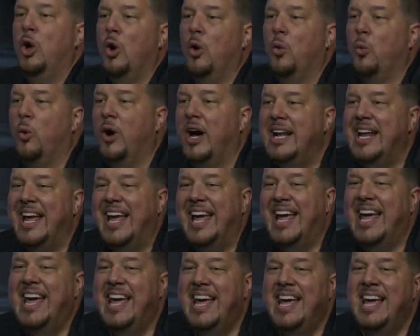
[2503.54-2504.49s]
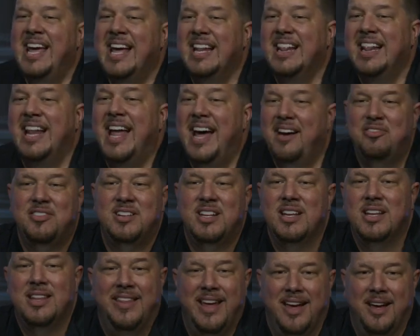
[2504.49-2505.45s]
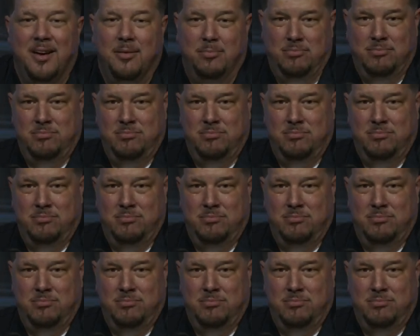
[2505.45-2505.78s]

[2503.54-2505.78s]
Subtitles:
what he left them.